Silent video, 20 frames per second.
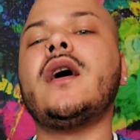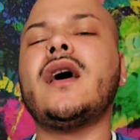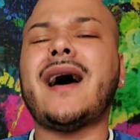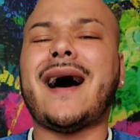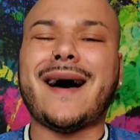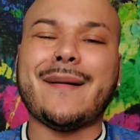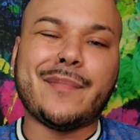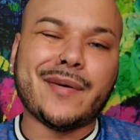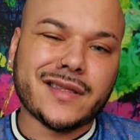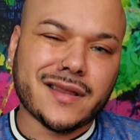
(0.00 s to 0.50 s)
I
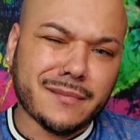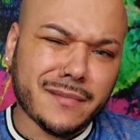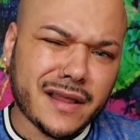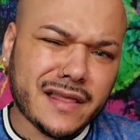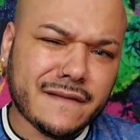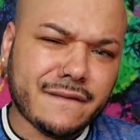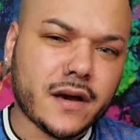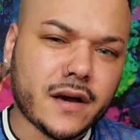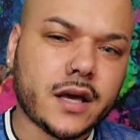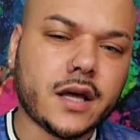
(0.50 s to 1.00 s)
put the
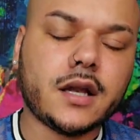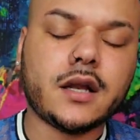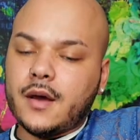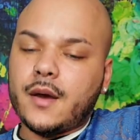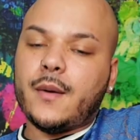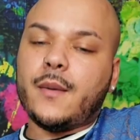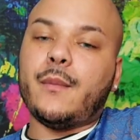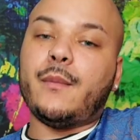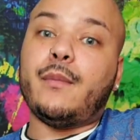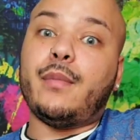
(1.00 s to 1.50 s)
motherfucking
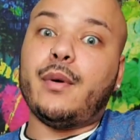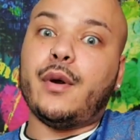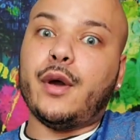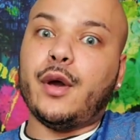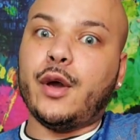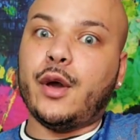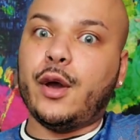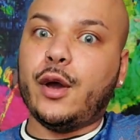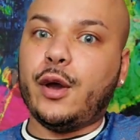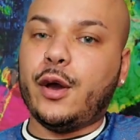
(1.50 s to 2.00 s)
thing.
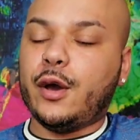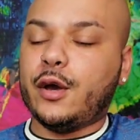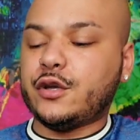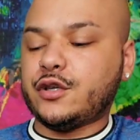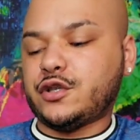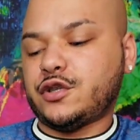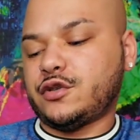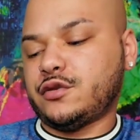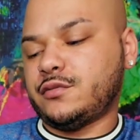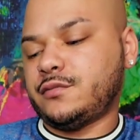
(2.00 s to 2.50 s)

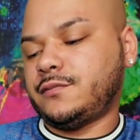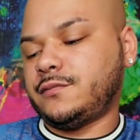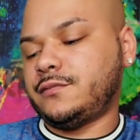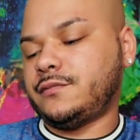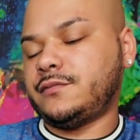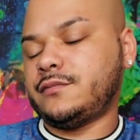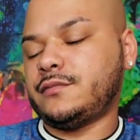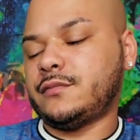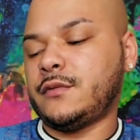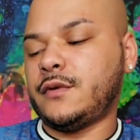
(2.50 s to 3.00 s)
Bitch.
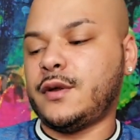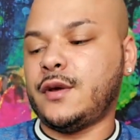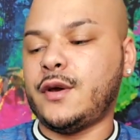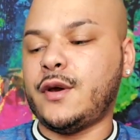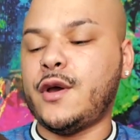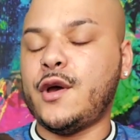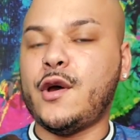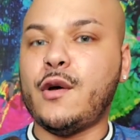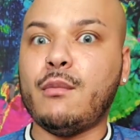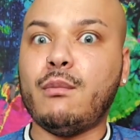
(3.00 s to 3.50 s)

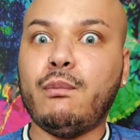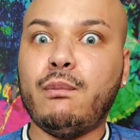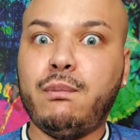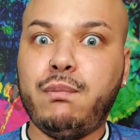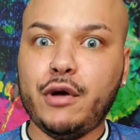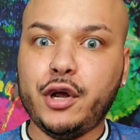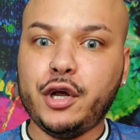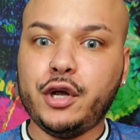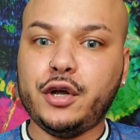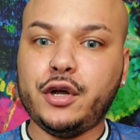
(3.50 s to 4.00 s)

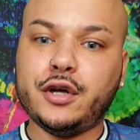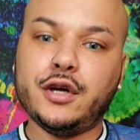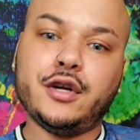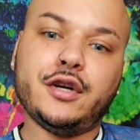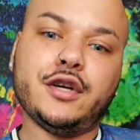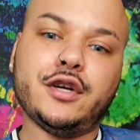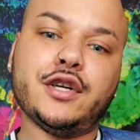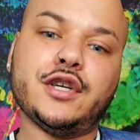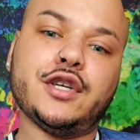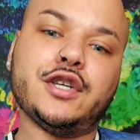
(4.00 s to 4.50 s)

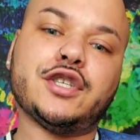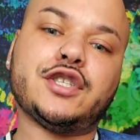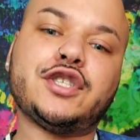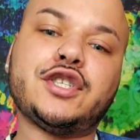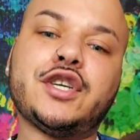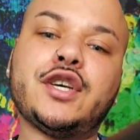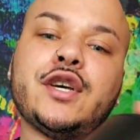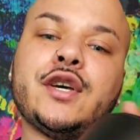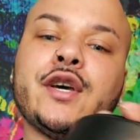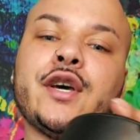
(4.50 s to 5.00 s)
Bitch.
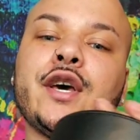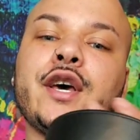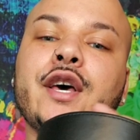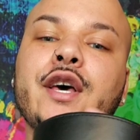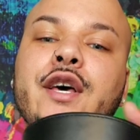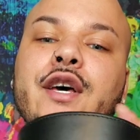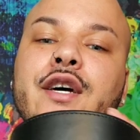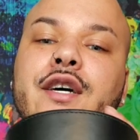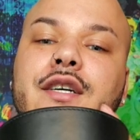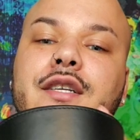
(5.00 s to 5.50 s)

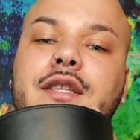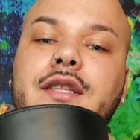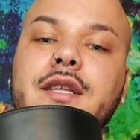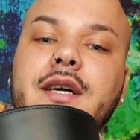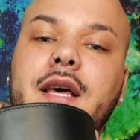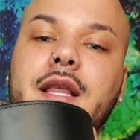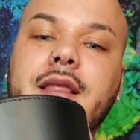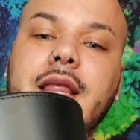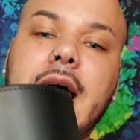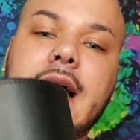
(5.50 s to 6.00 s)
Look
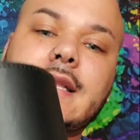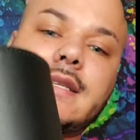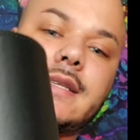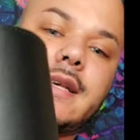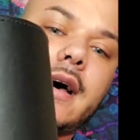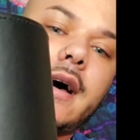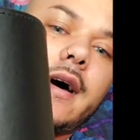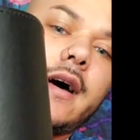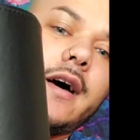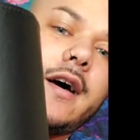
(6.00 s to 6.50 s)
at that
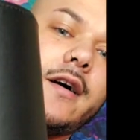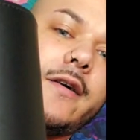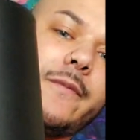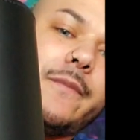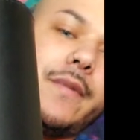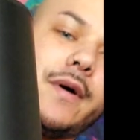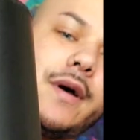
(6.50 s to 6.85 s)
tub.